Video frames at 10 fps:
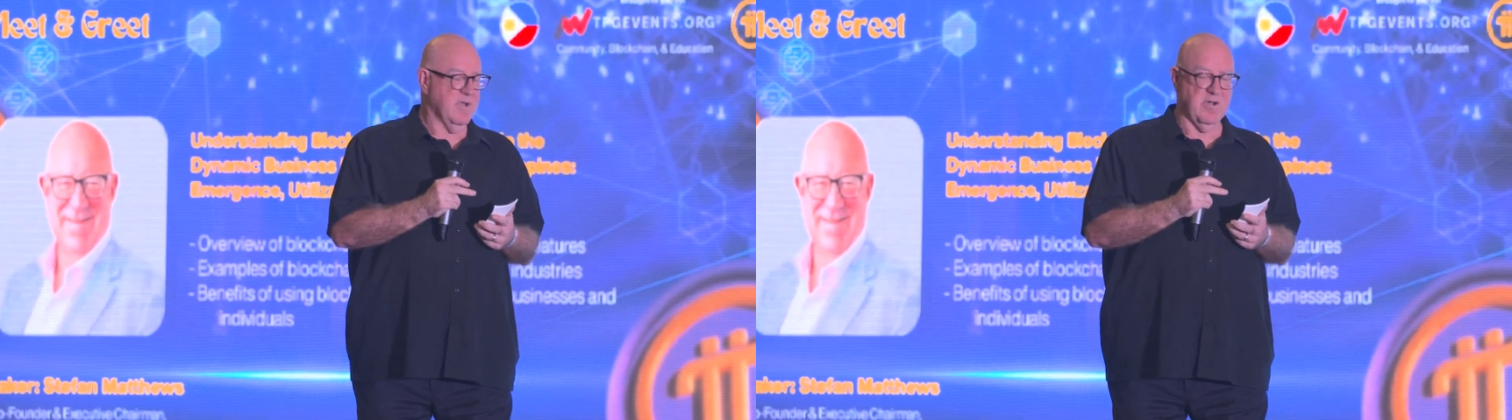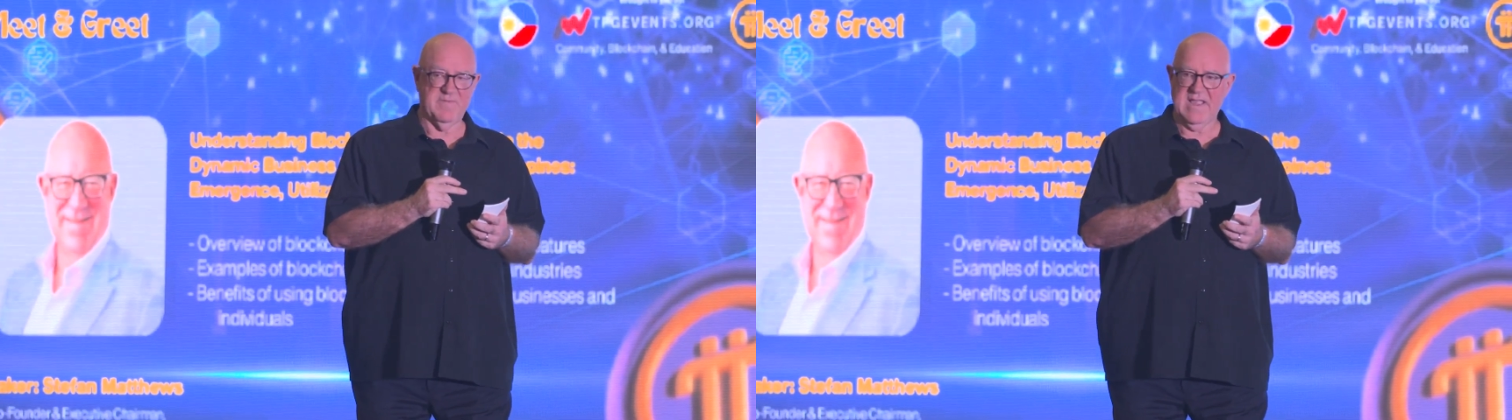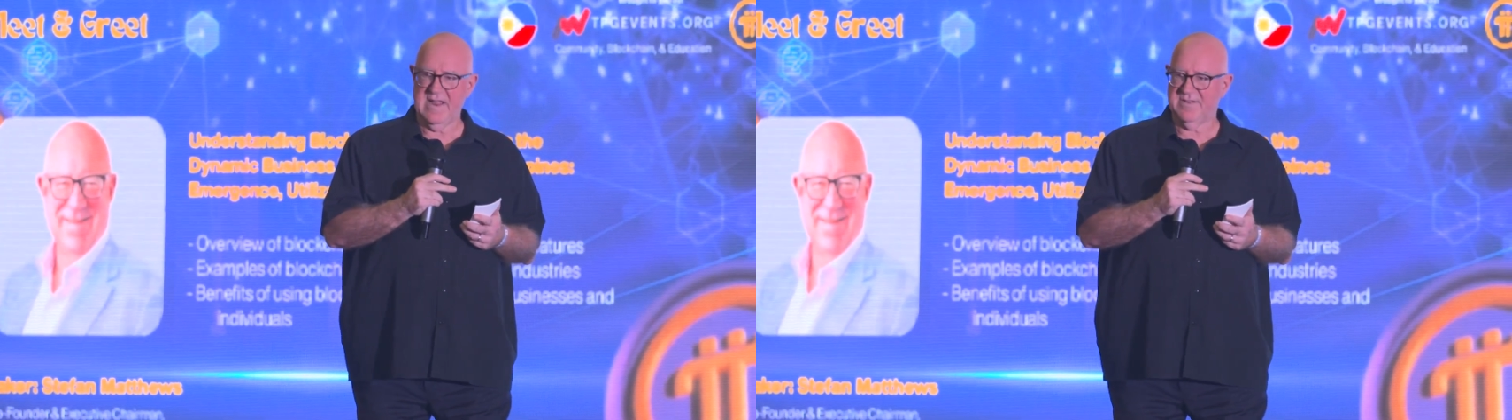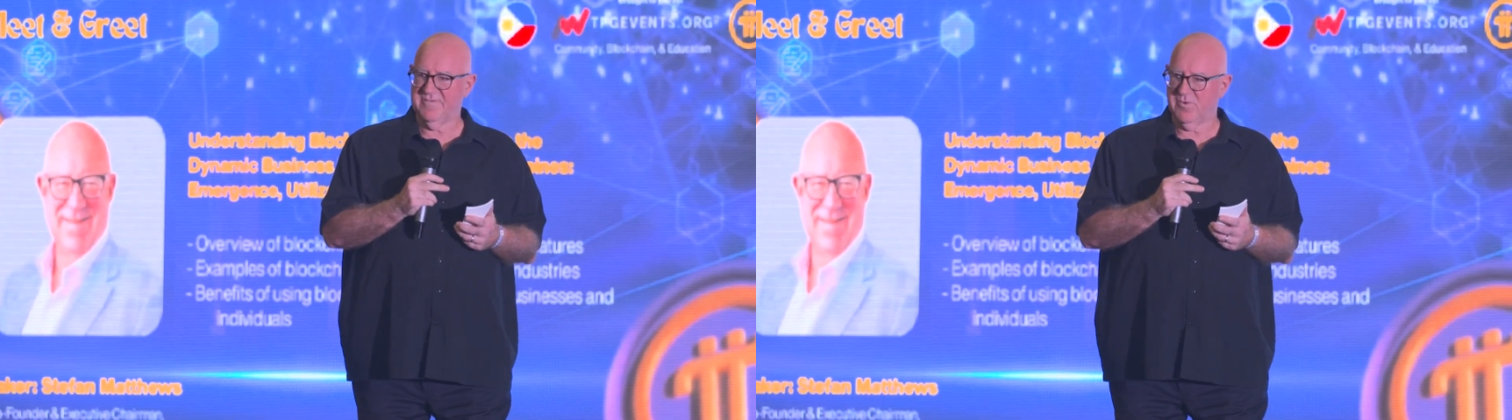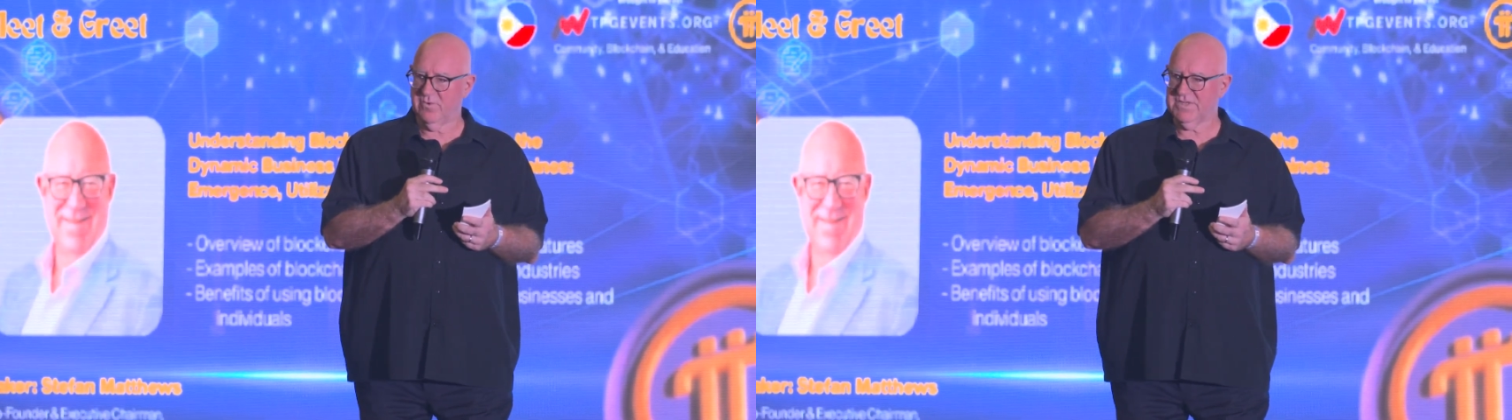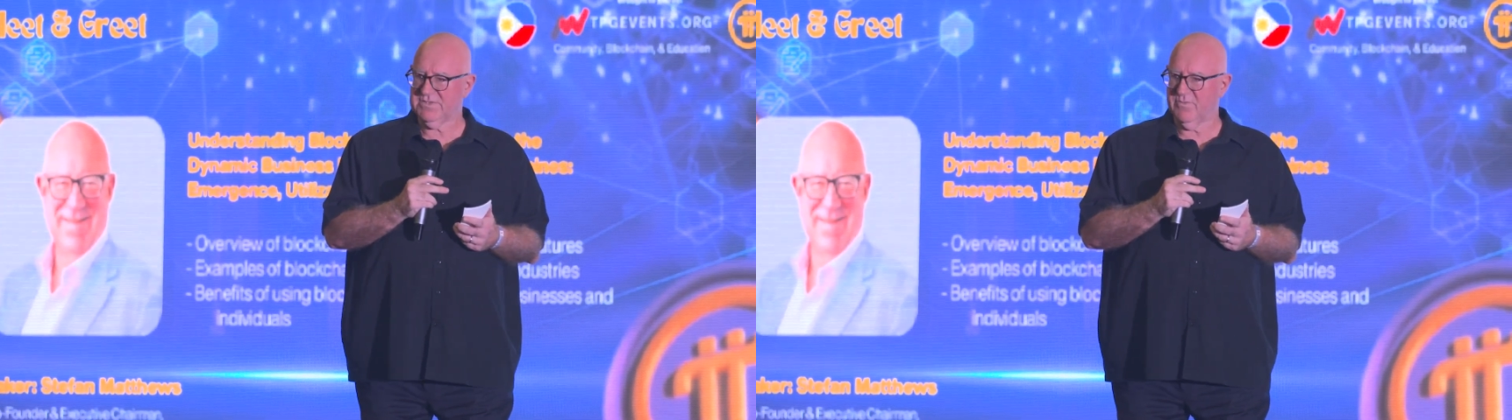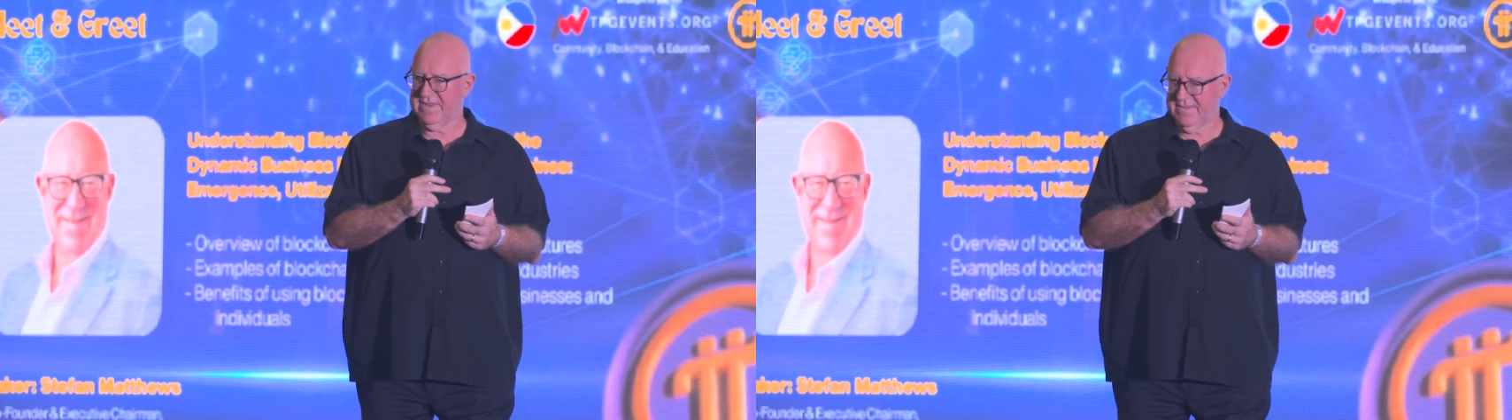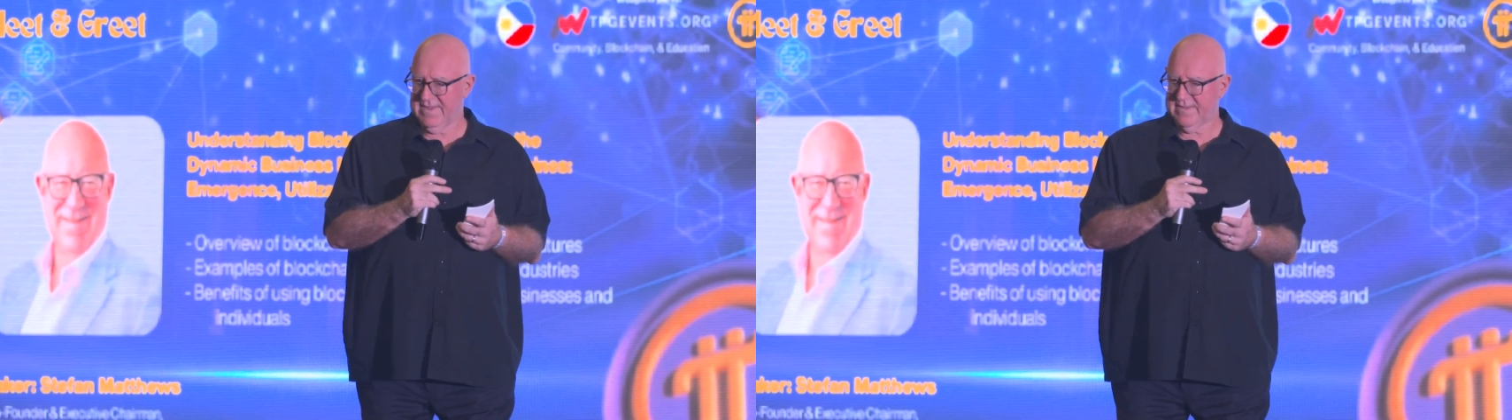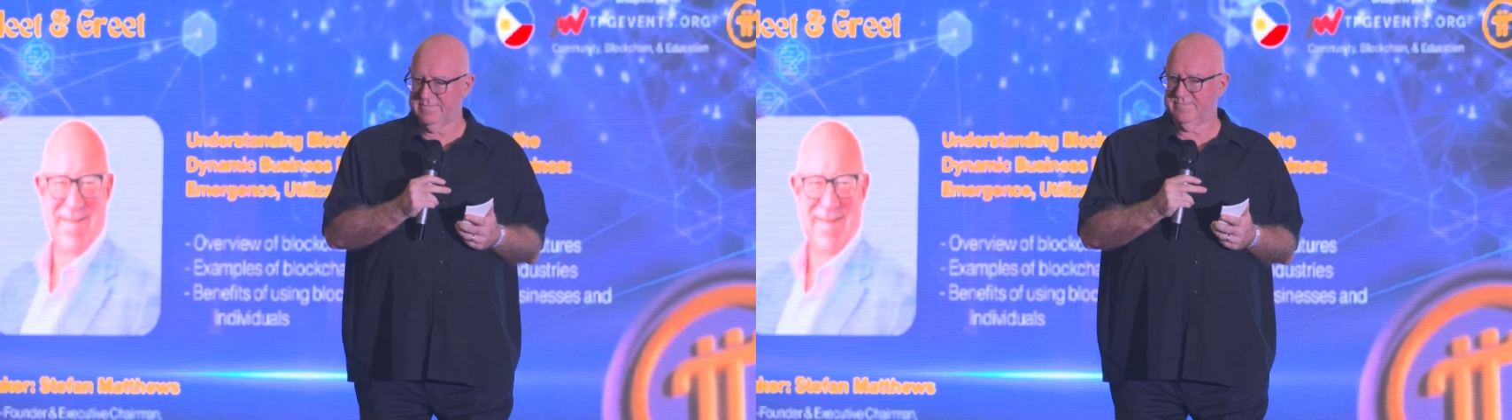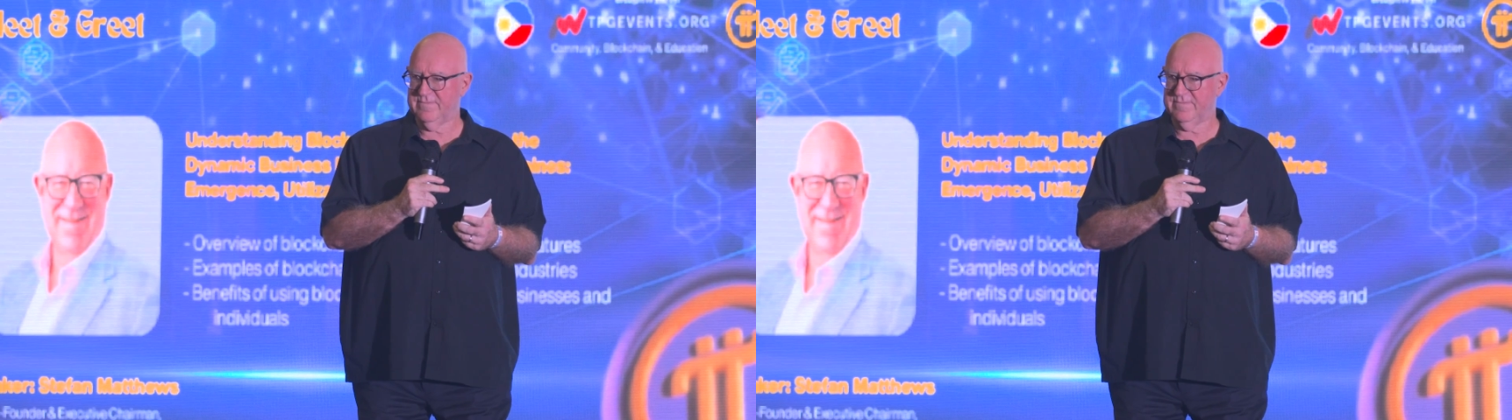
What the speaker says: on the 8th of August, we think.